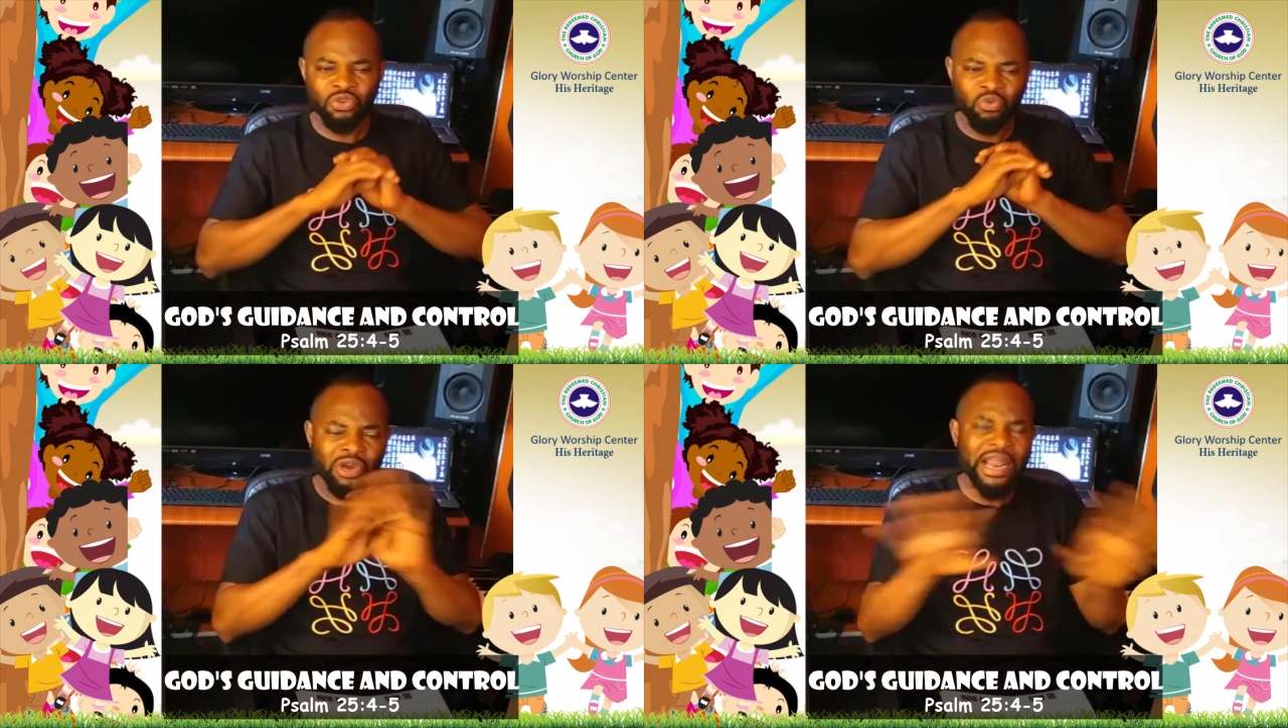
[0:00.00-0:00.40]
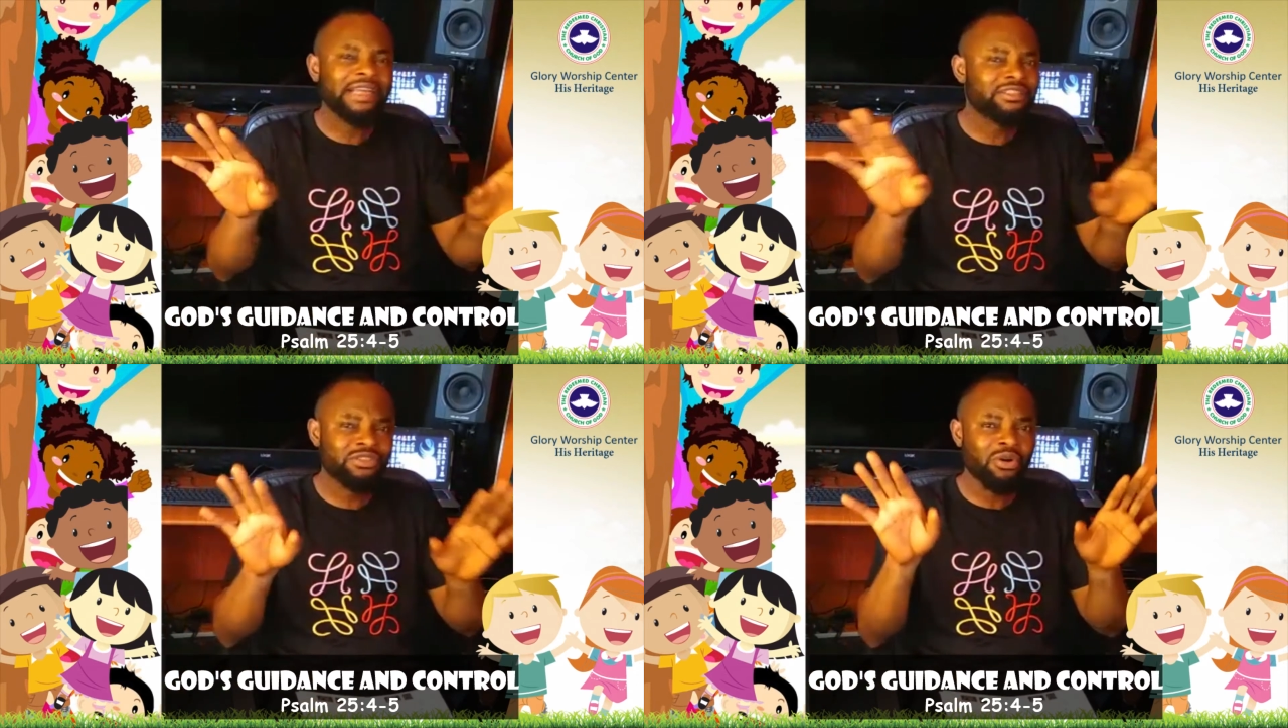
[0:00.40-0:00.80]
So what
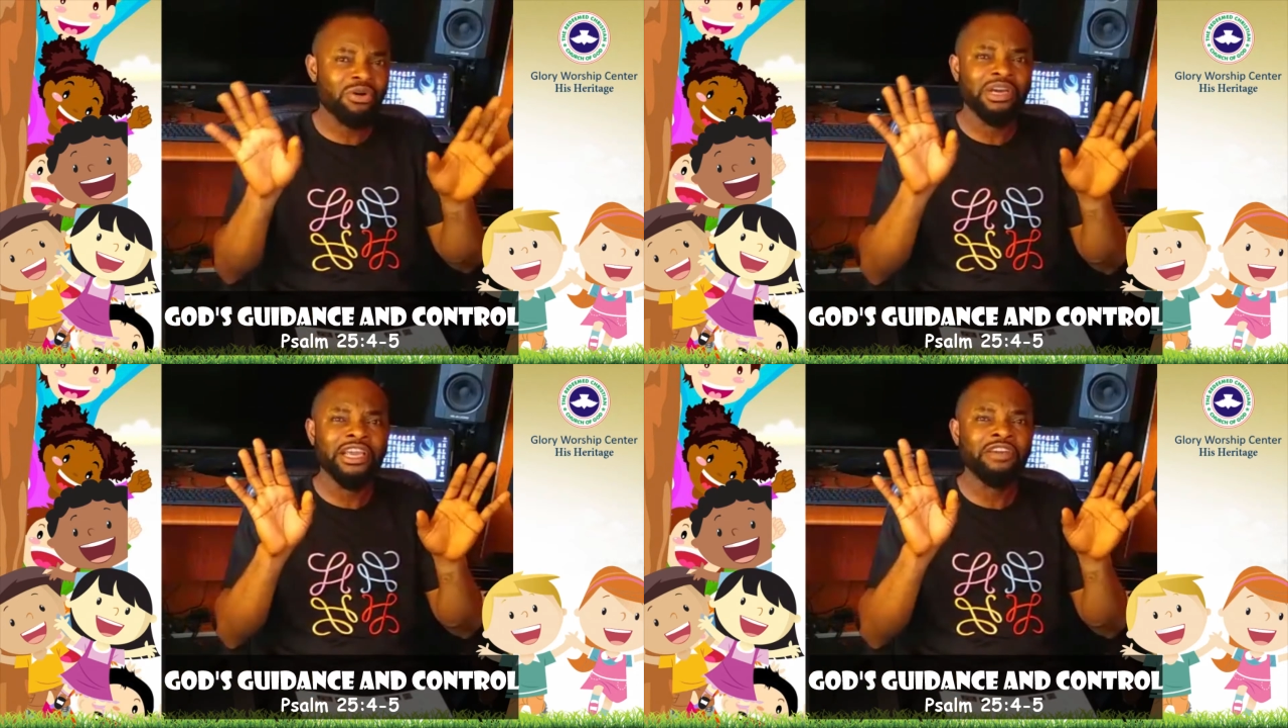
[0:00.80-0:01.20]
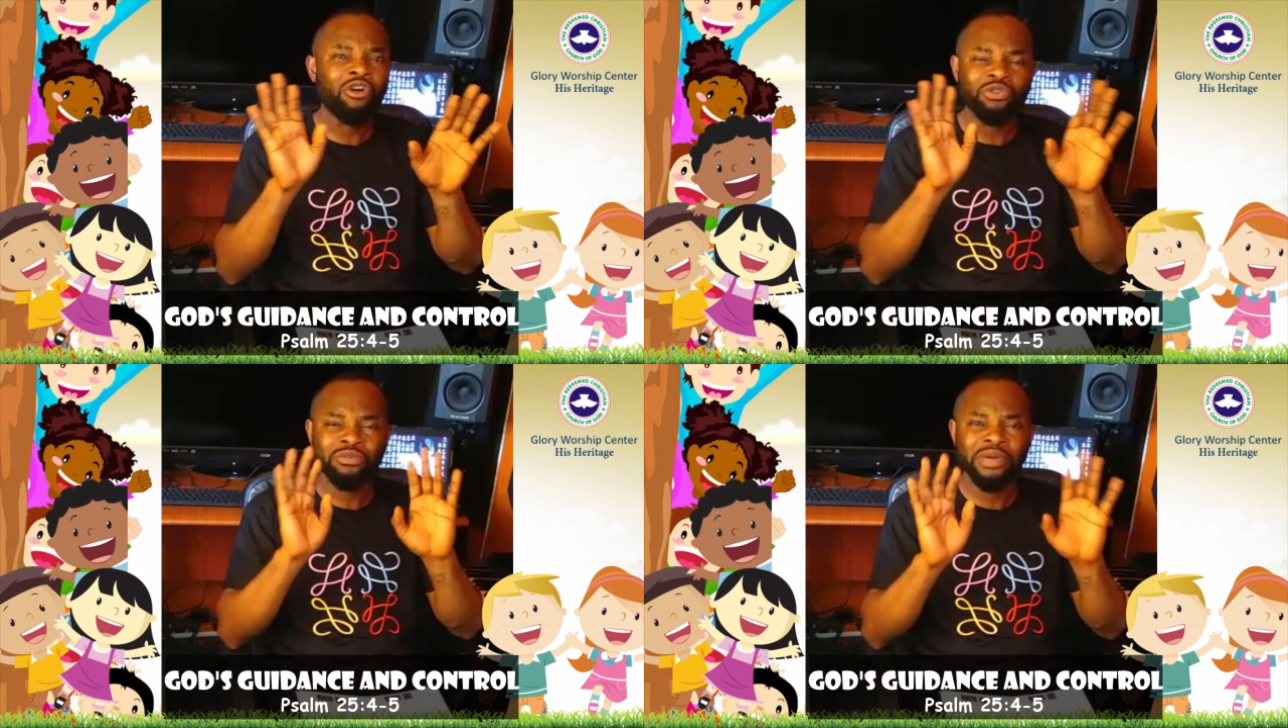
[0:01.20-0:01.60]
I saw, it
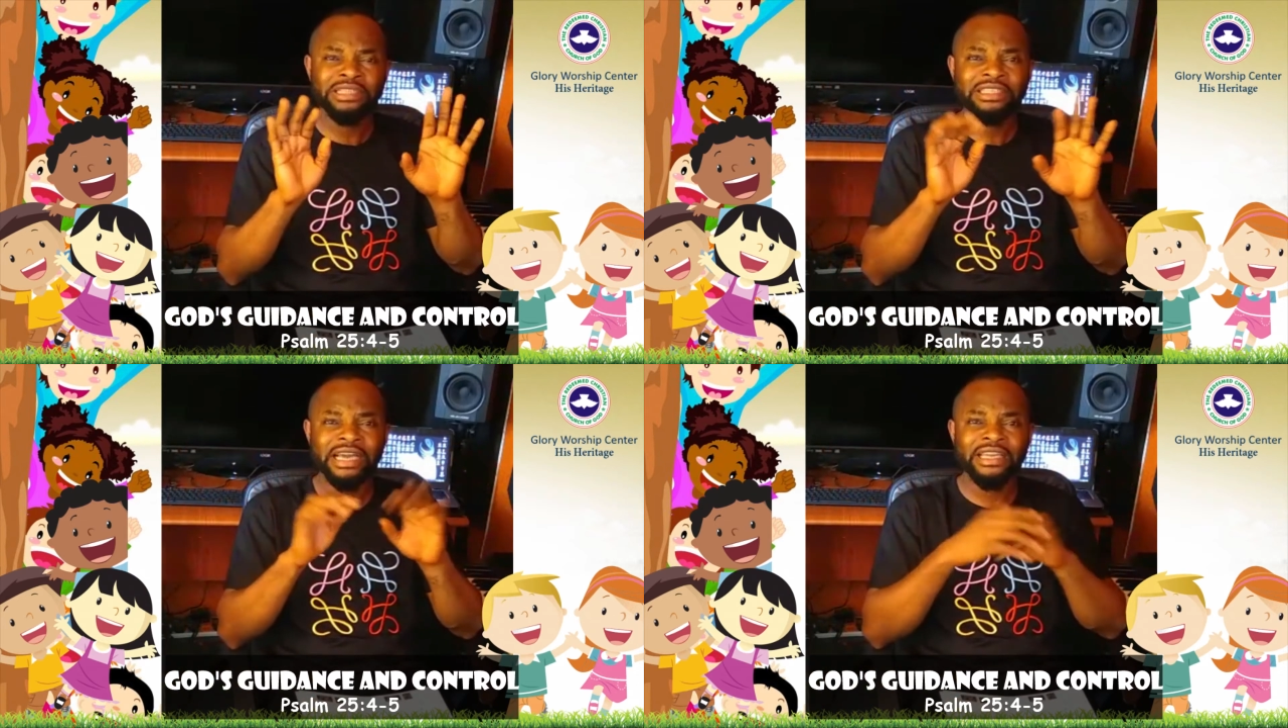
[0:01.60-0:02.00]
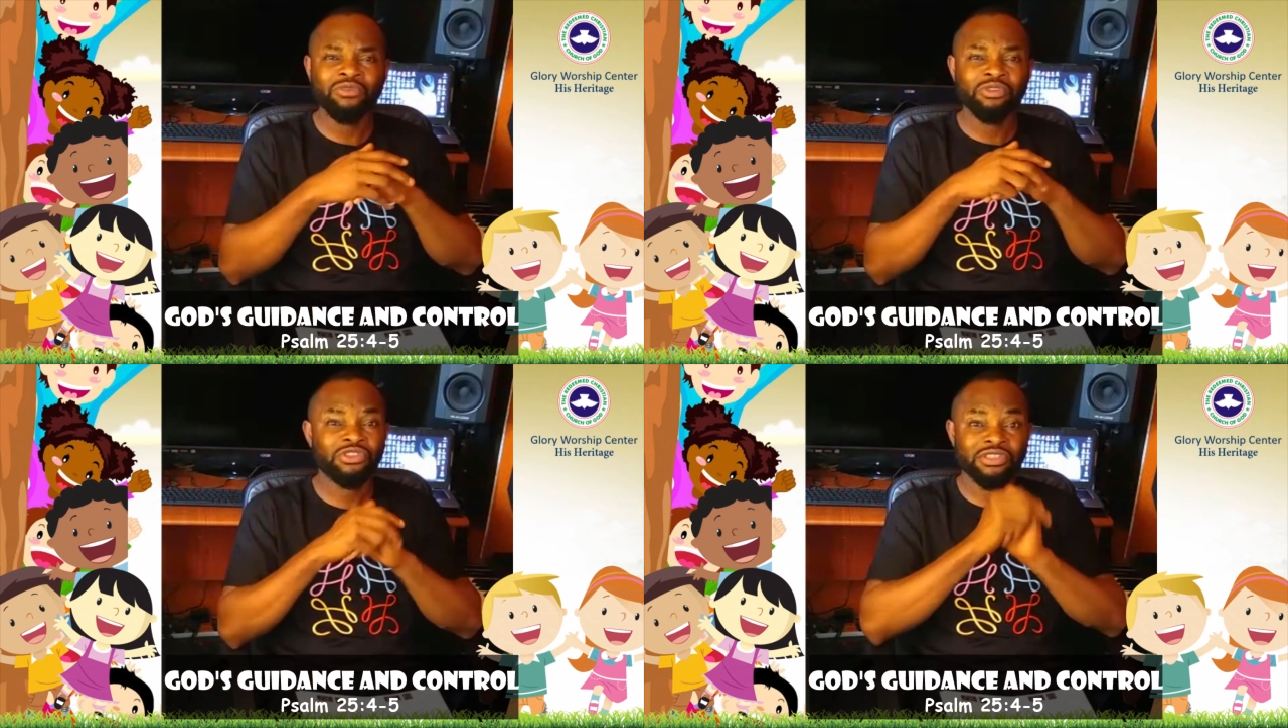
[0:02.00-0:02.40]

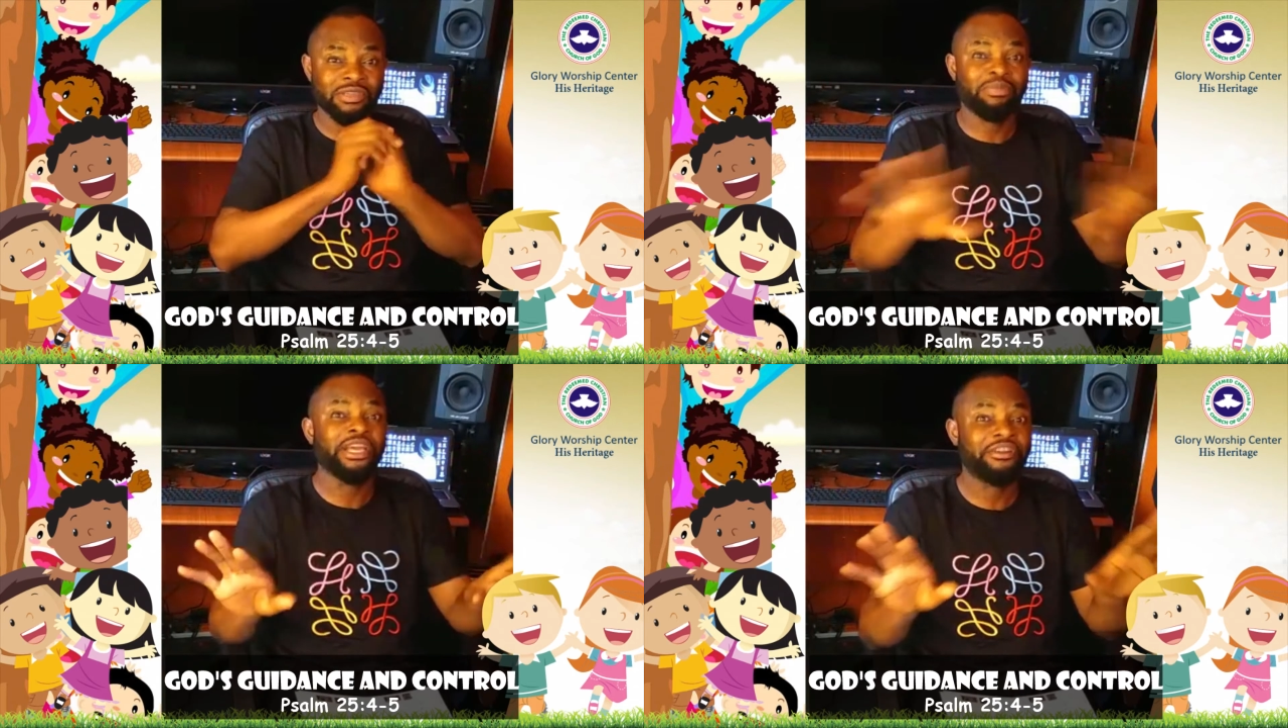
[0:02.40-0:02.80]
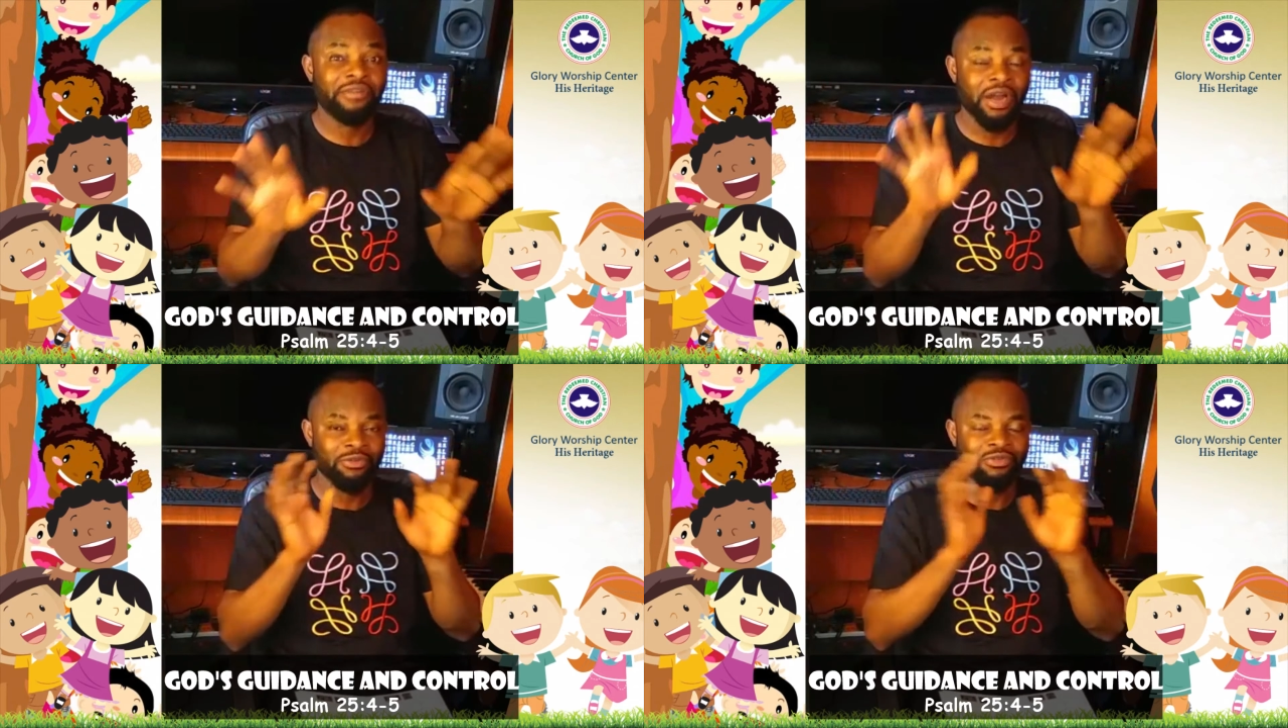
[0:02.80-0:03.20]
automatically was just a
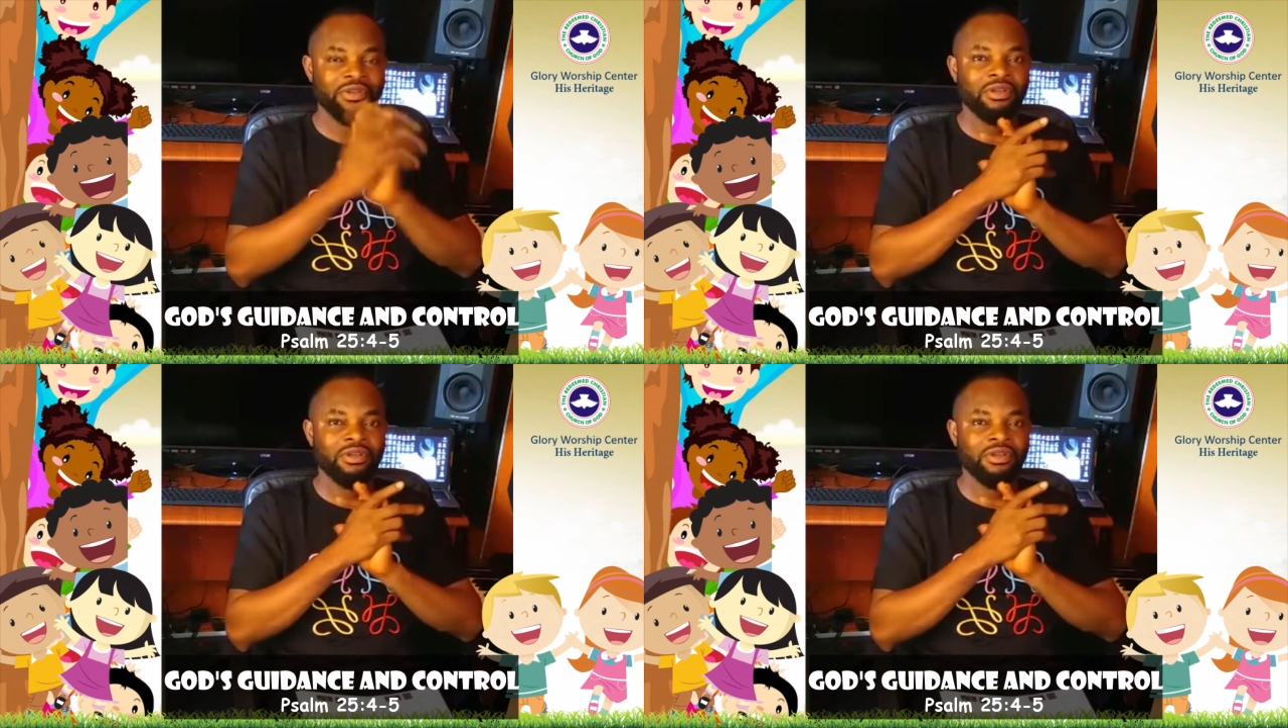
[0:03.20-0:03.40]
playground.